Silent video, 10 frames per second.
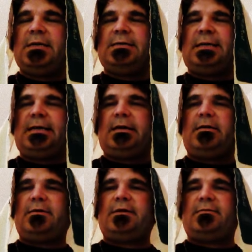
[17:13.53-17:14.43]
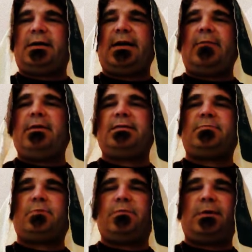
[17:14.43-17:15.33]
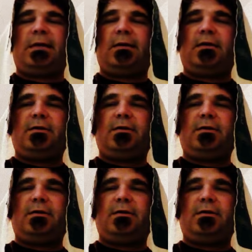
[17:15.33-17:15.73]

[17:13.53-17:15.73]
See, you know, the lamb is when we,